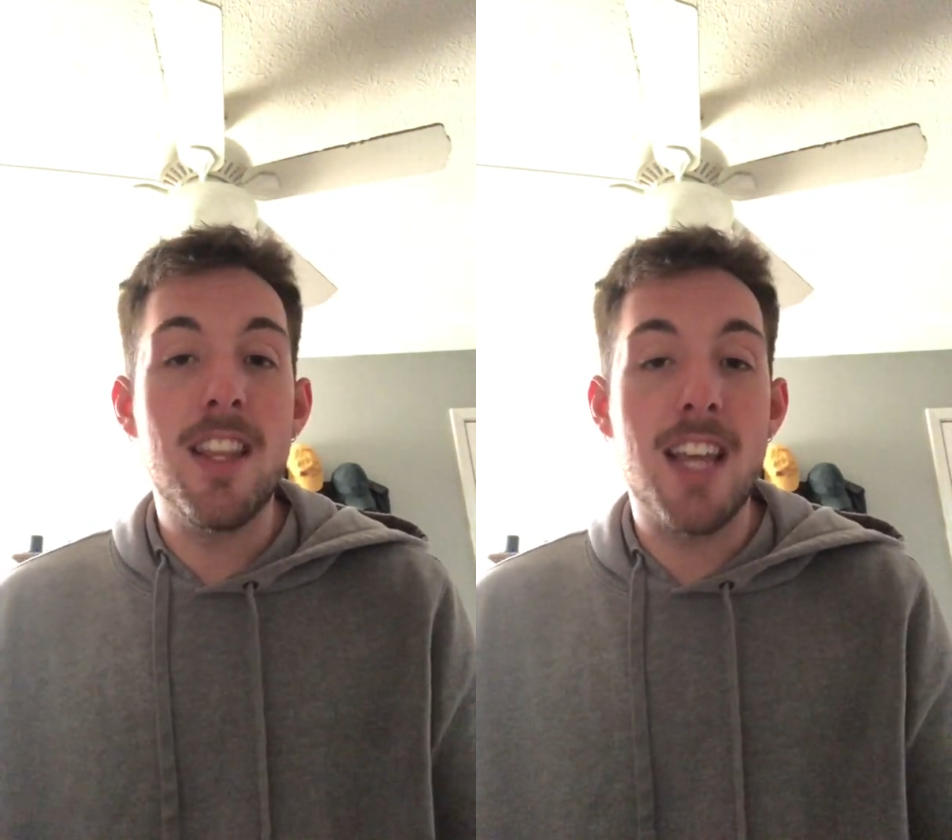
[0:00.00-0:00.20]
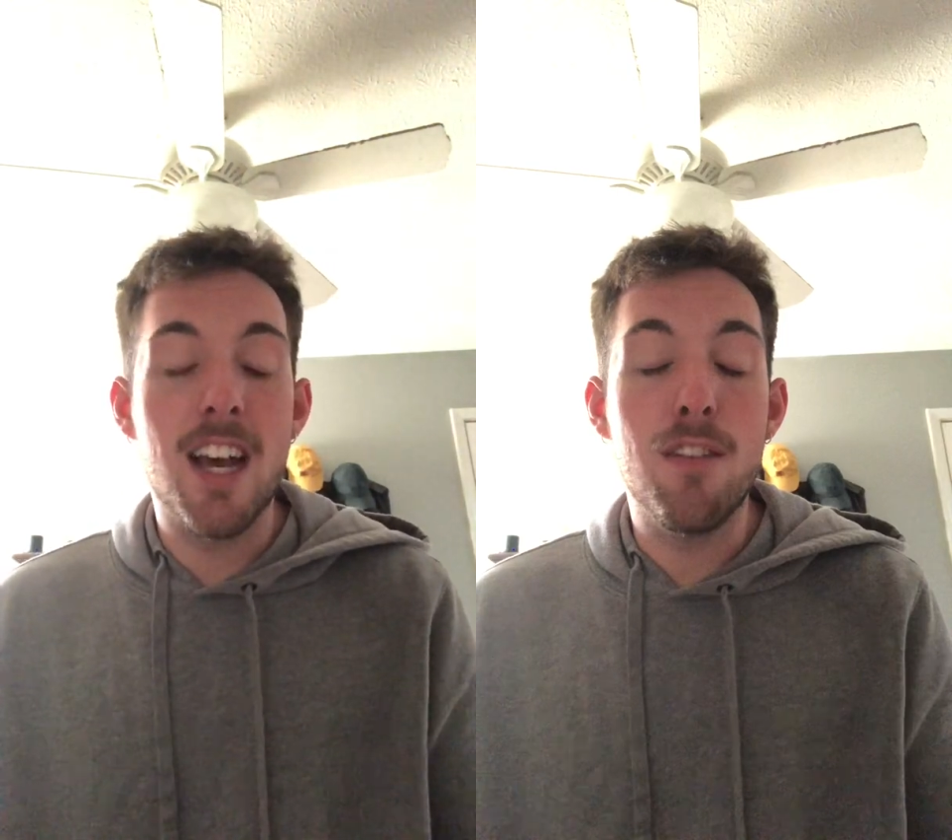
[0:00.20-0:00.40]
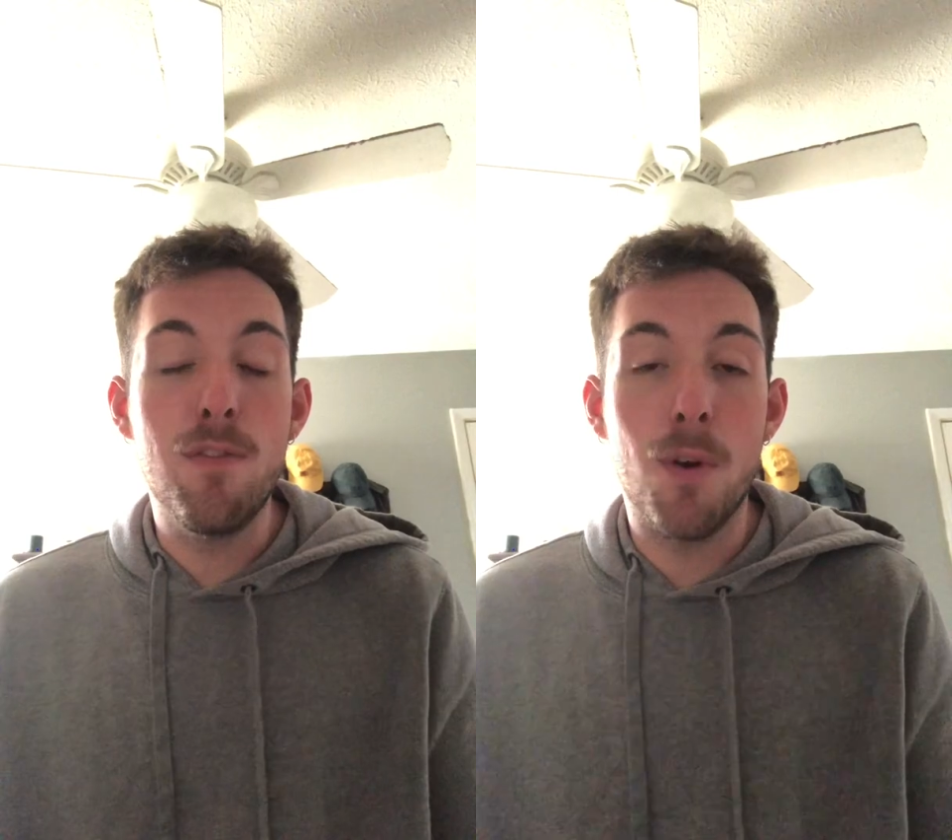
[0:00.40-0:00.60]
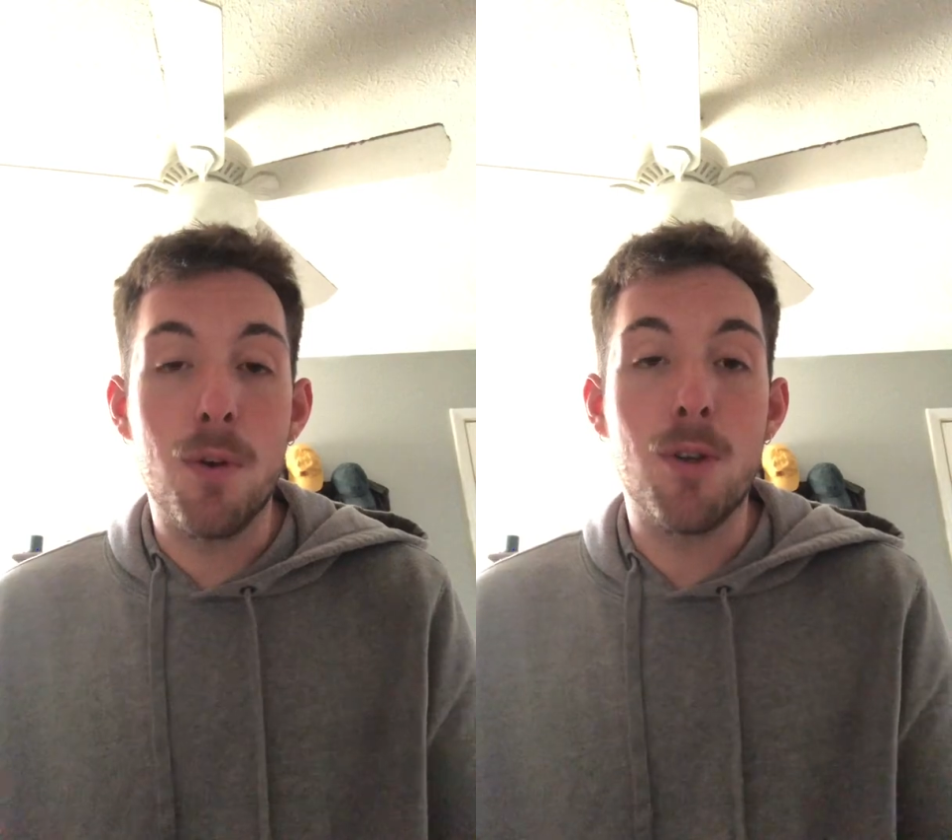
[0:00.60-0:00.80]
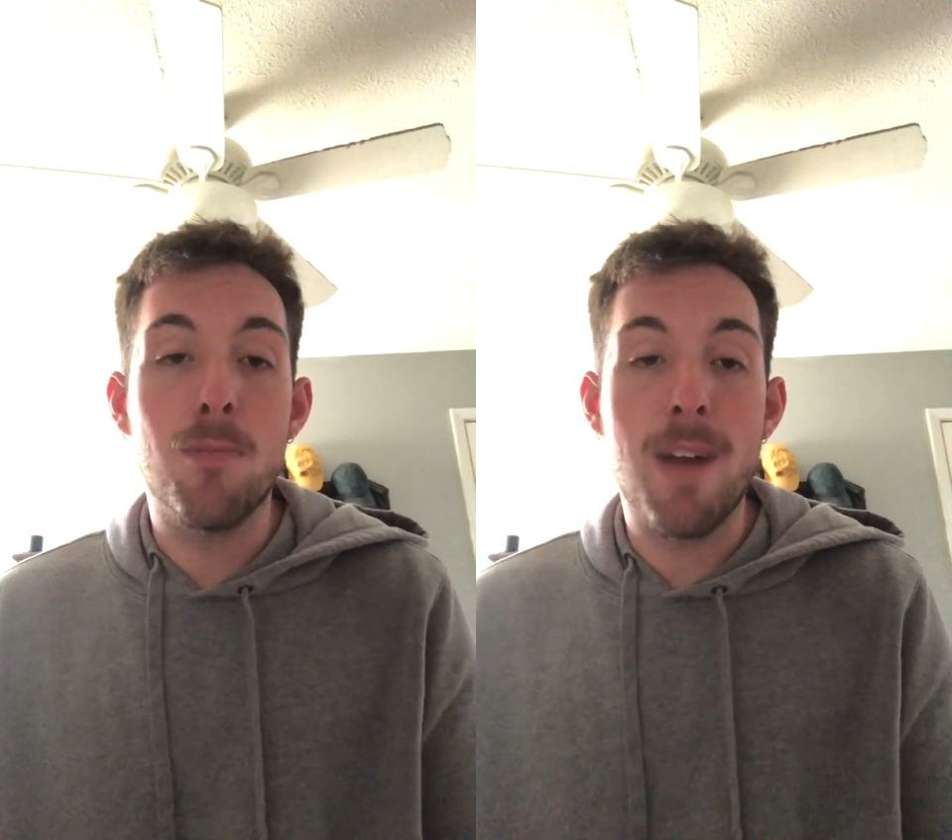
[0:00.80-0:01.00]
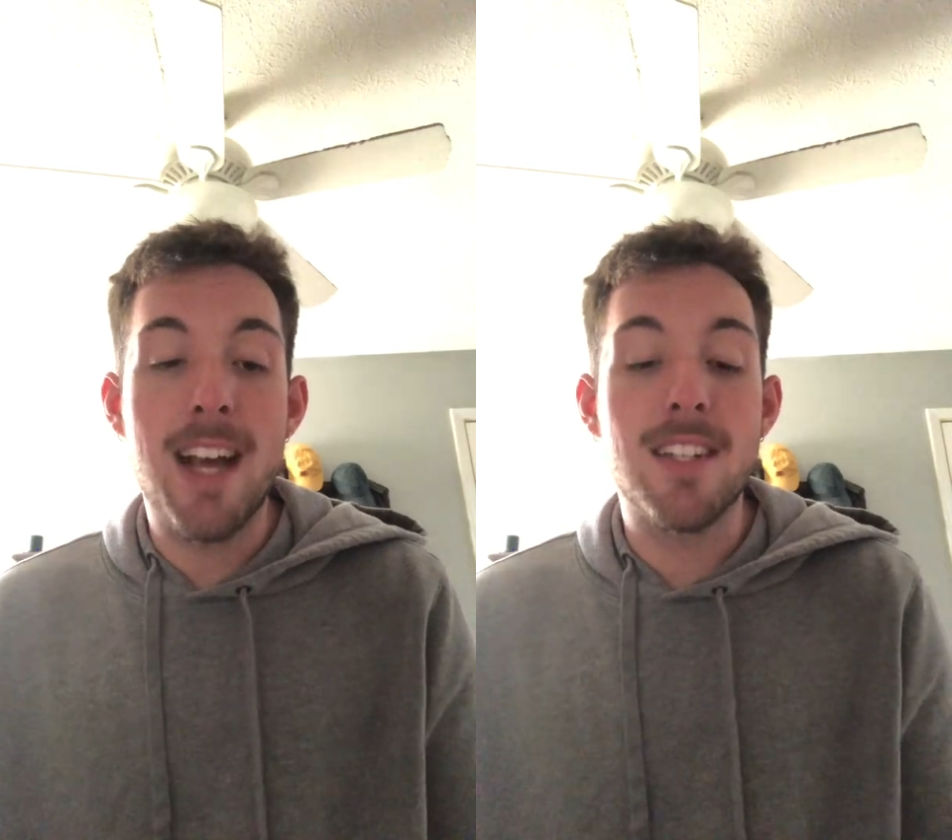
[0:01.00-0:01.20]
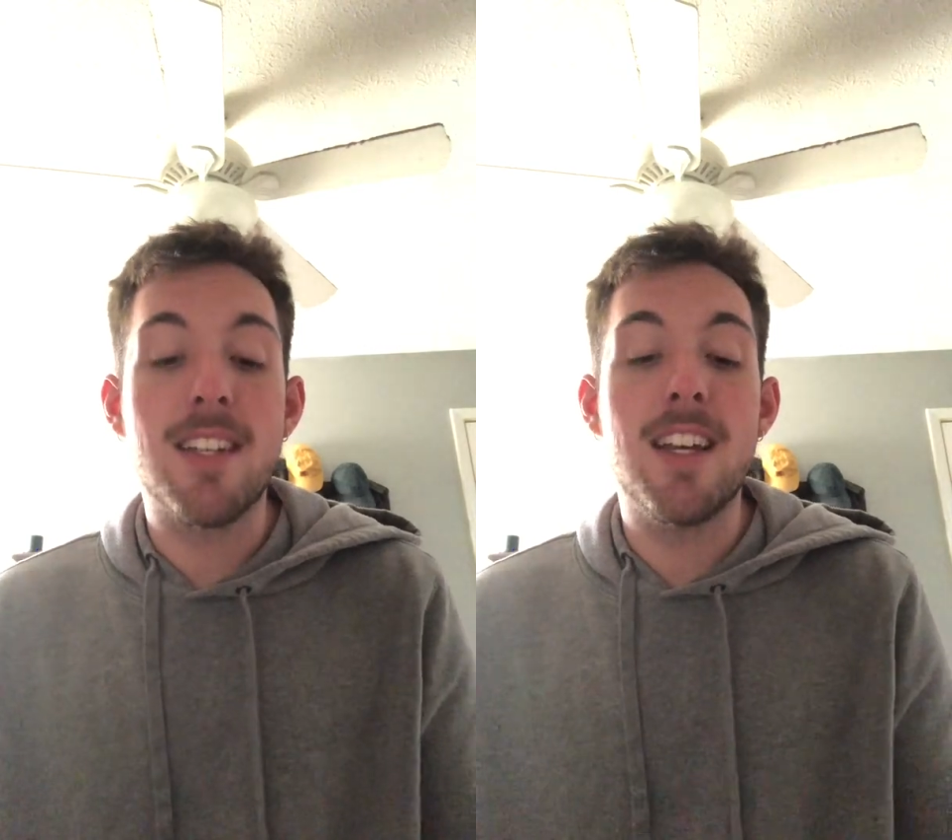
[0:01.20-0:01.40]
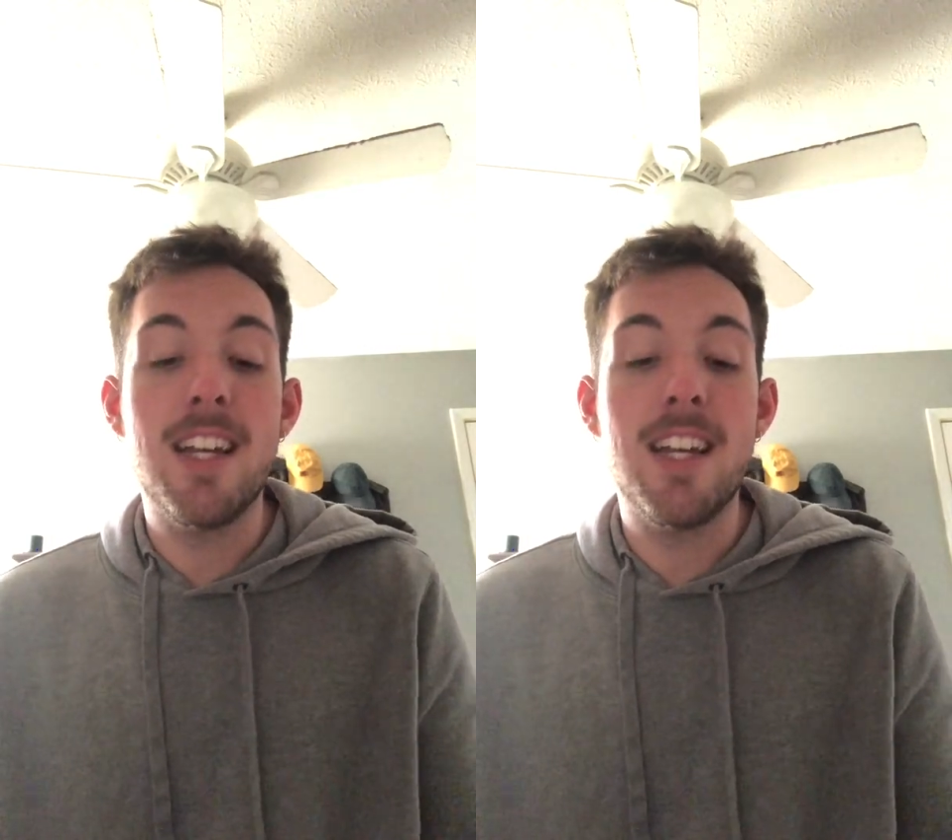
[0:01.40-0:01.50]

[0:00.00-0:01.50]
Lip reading: that vocal mask,